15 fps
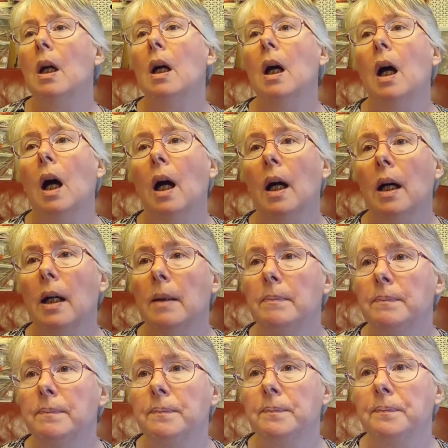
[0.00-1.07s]

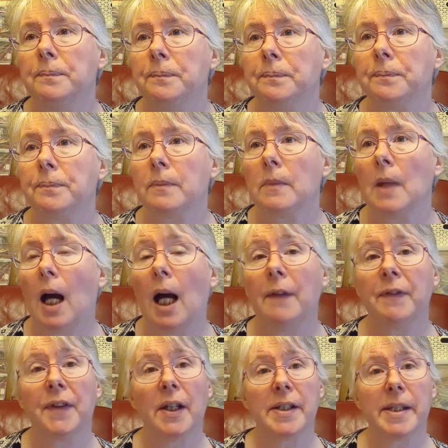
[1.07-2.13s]
I have
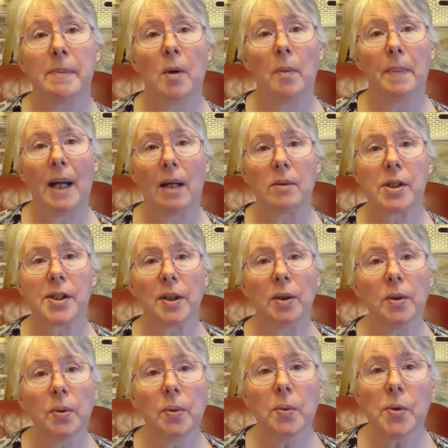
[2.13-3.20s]
30 more pounds to
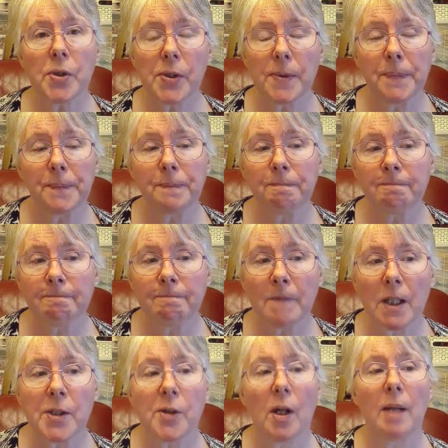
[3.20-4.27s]
lose.
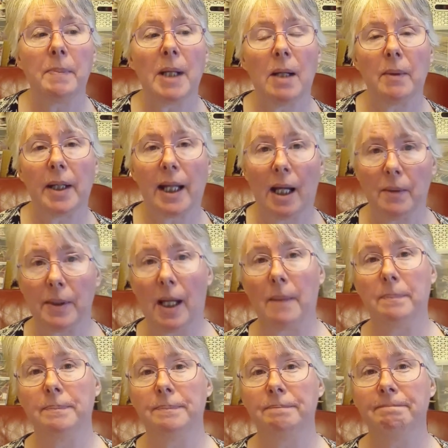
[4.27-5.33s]
So I'm now on a
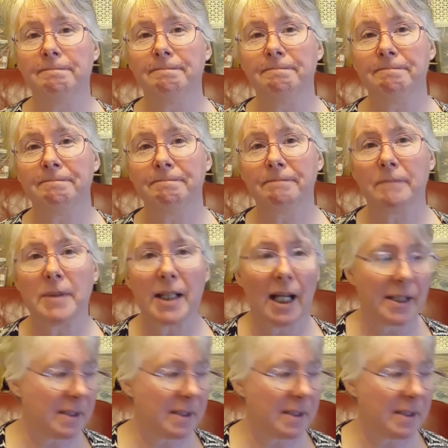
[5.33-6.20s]
countdown to get to